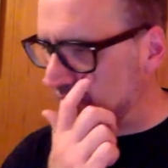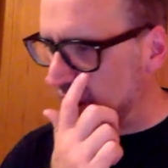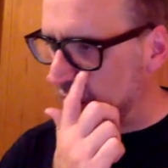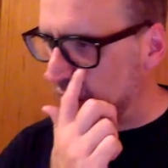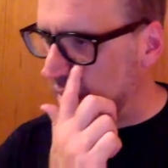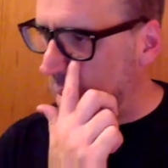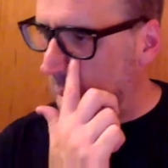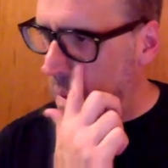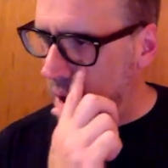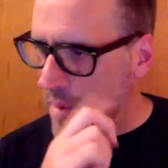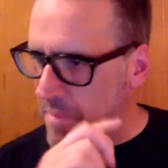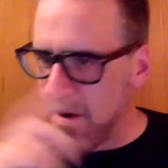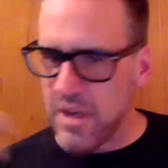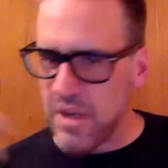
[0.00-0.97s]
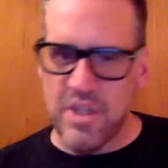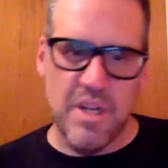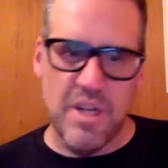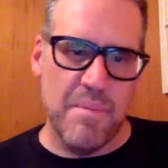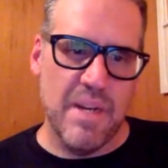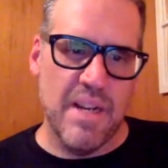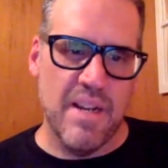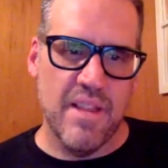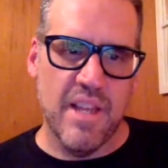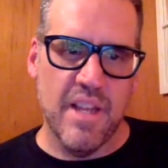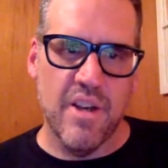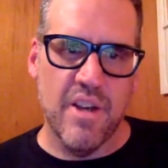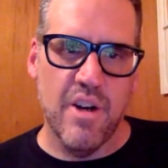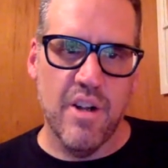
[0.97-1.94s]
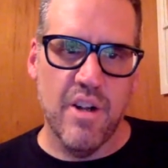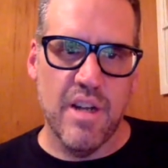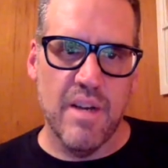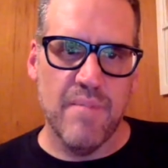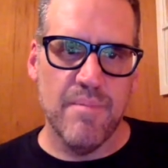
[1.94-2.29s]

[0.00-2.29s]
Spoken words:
year, our production company did a thing called